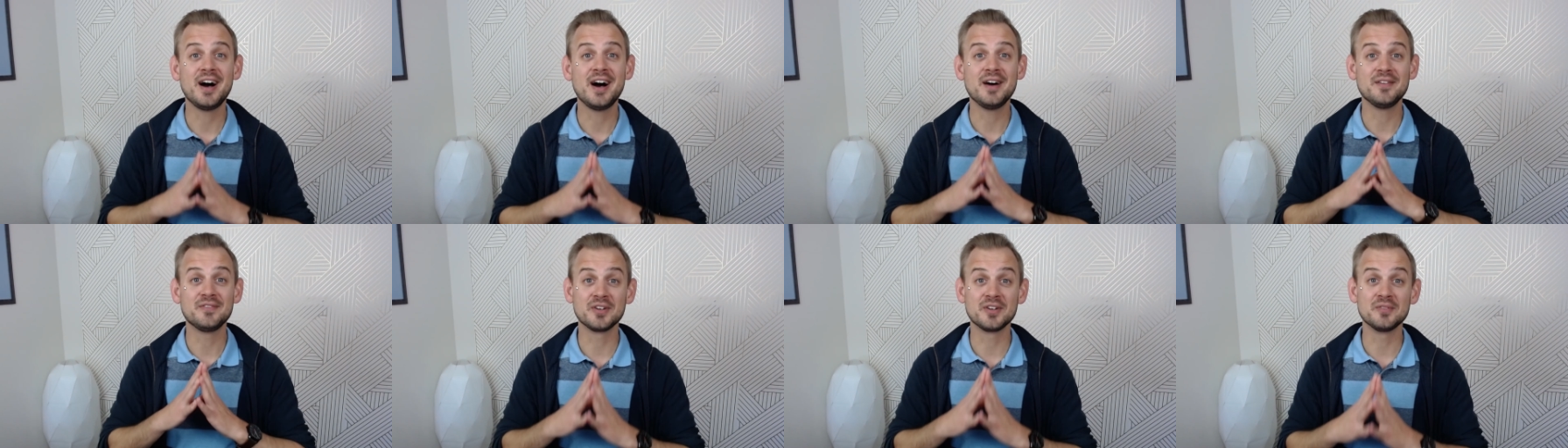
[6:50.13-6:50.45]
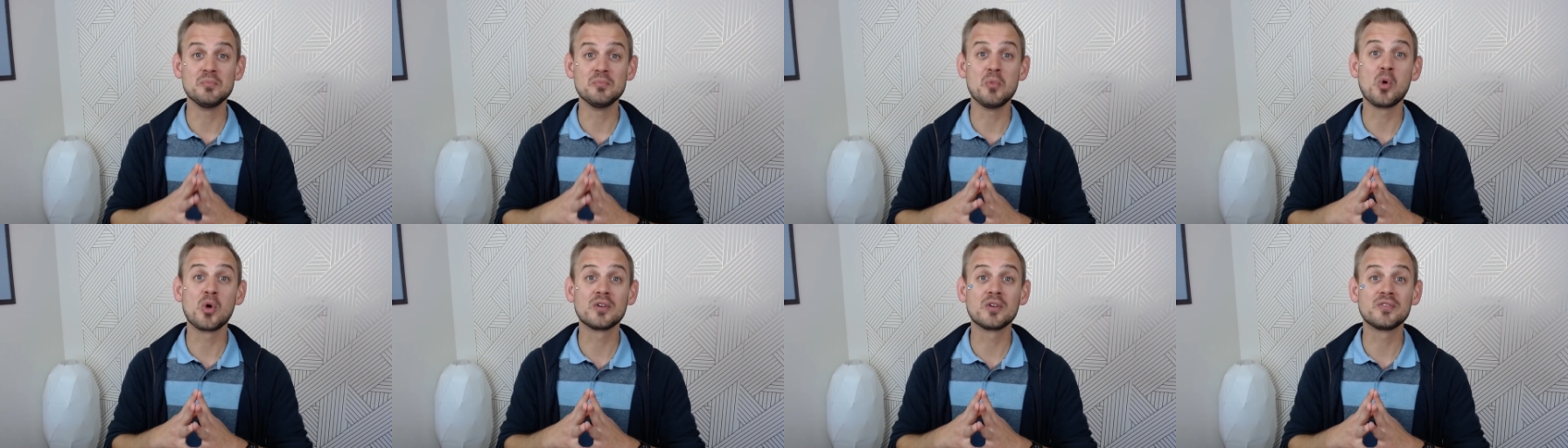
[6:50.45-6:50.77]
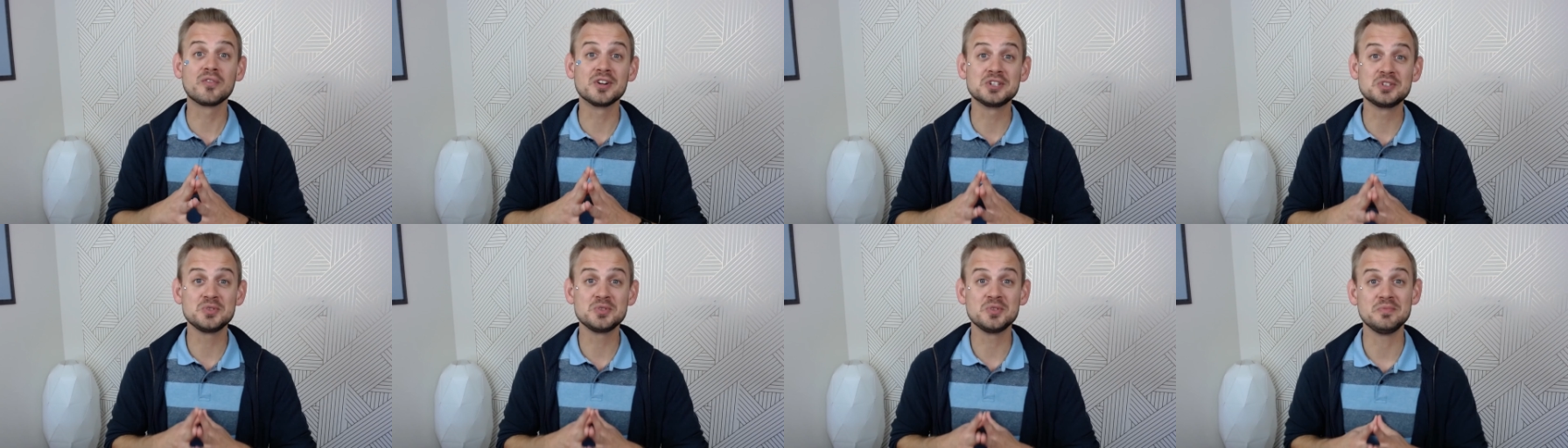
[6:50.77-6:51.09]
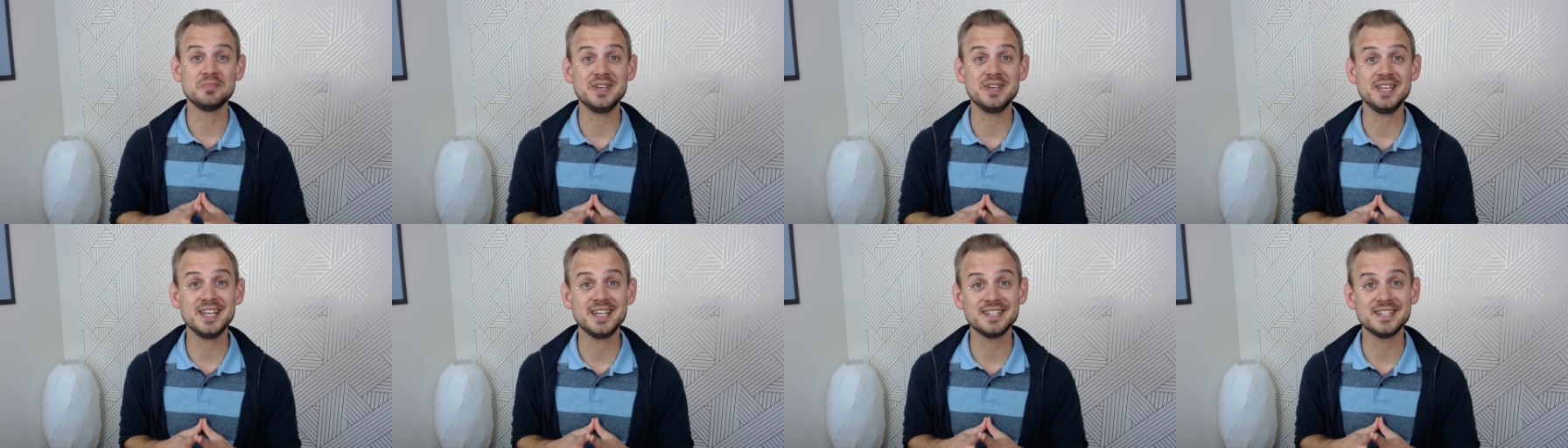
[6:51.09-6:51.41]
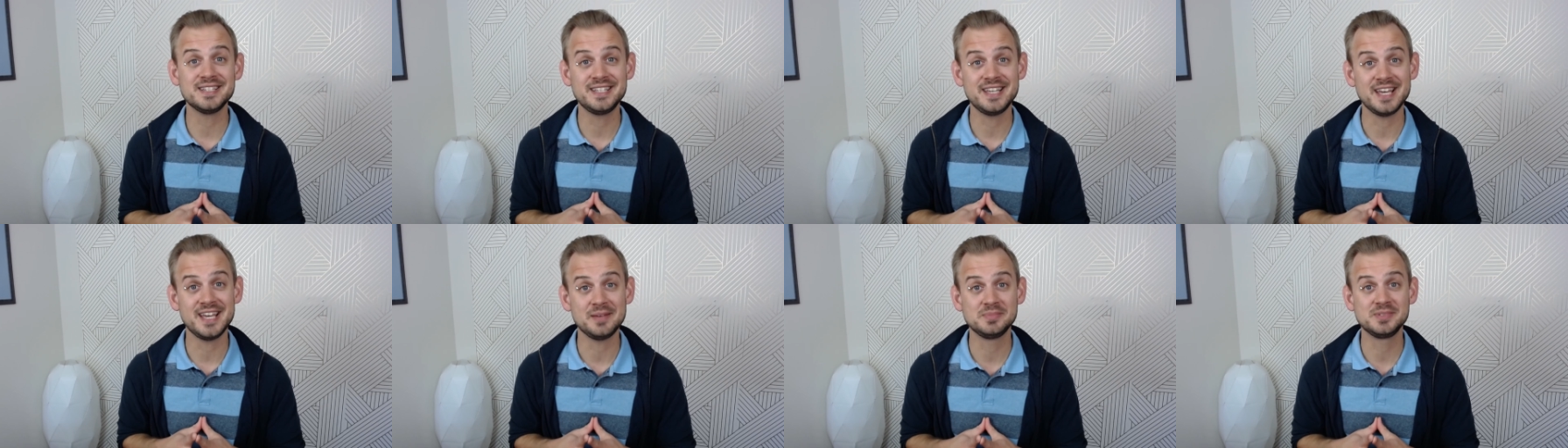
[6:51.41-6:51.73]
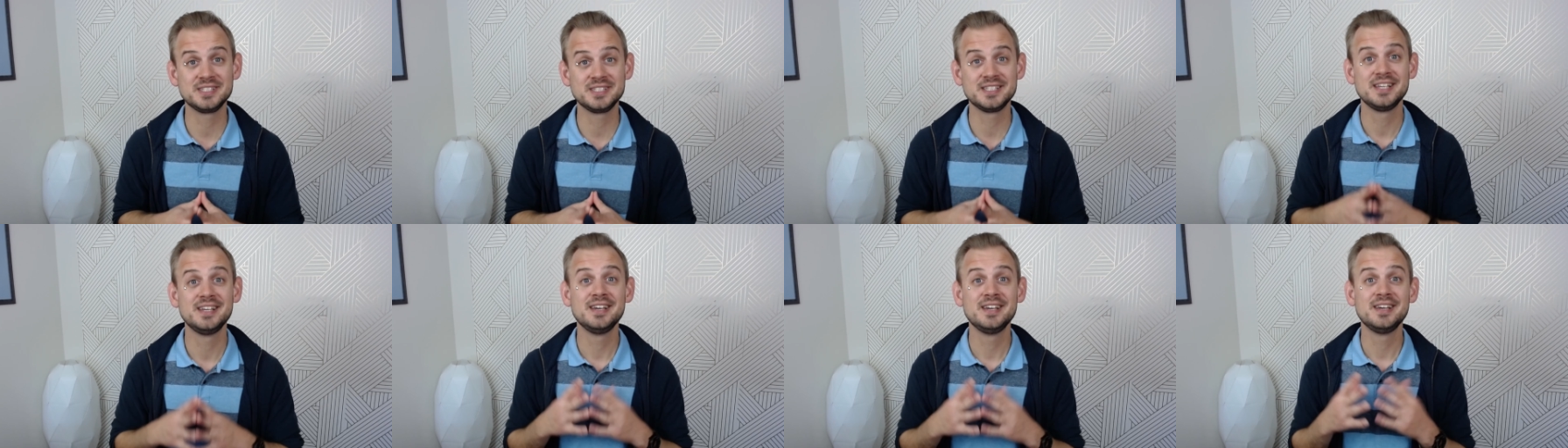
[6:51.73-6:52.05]
for more virtual meeting tips
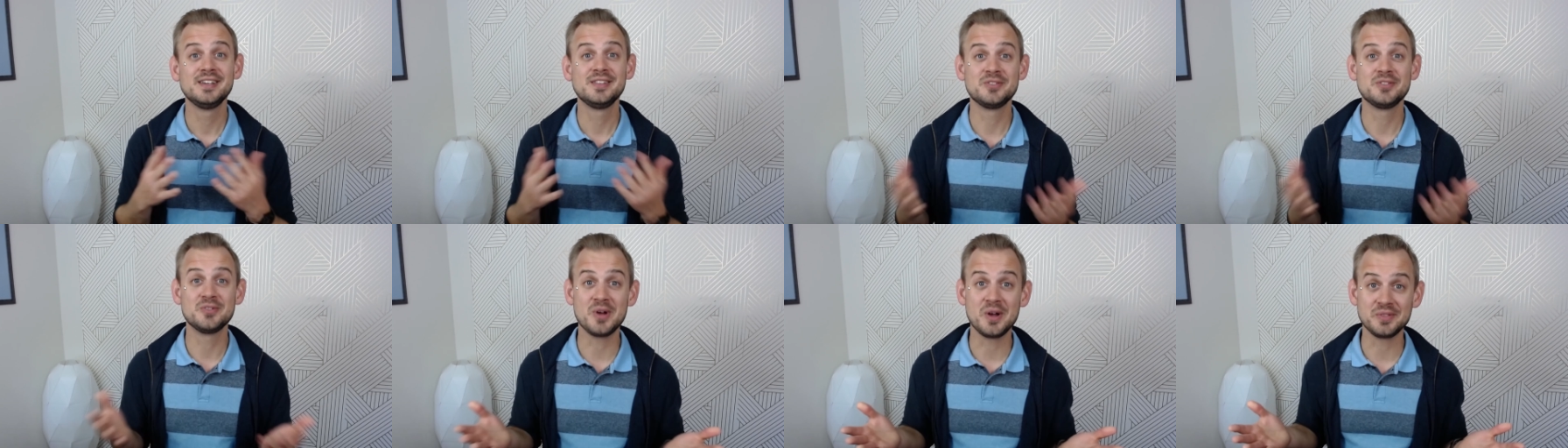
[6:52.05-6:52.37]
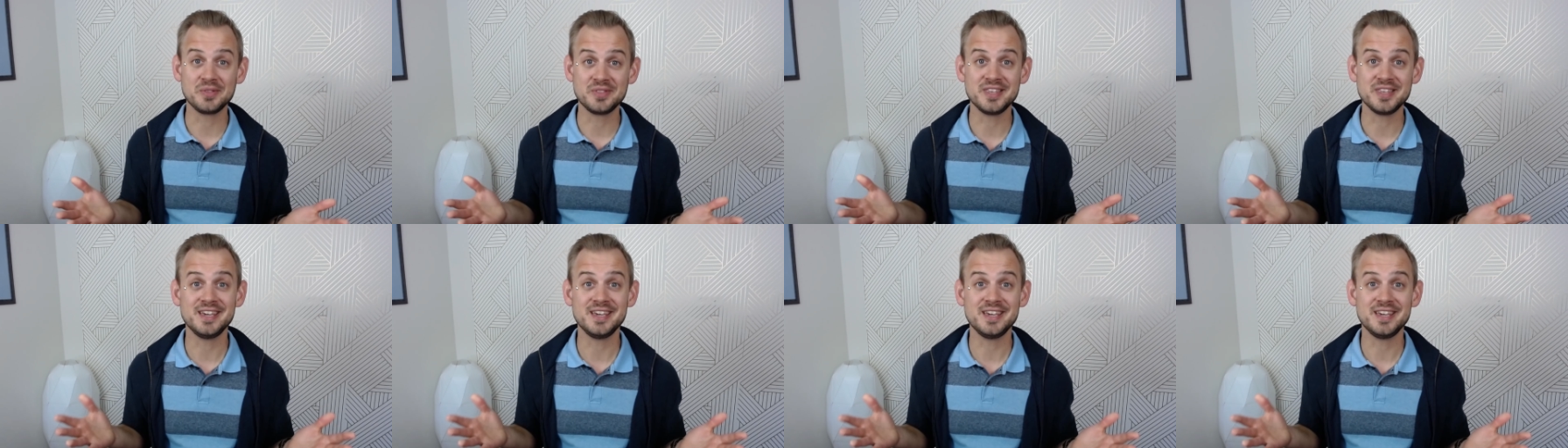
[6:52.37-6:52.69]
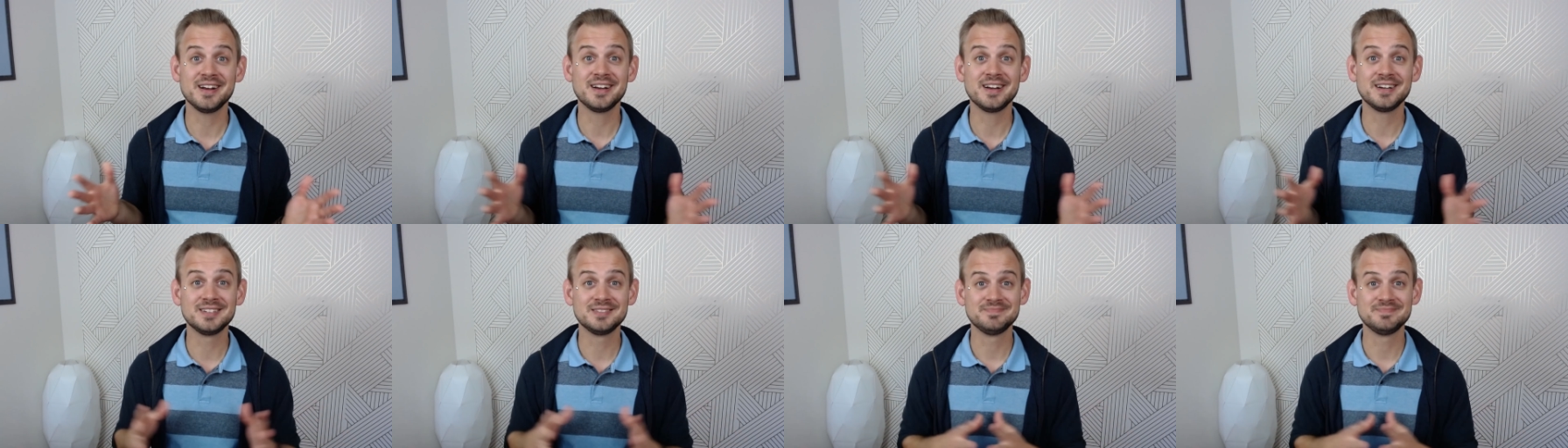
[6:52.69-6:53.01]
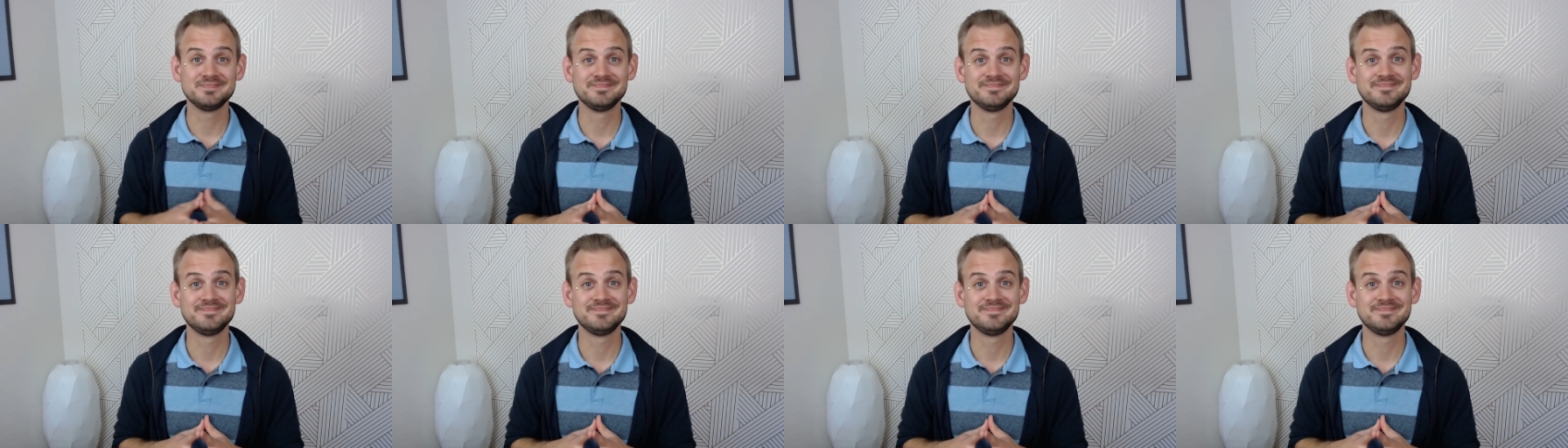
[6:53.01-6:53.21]
throughout the year.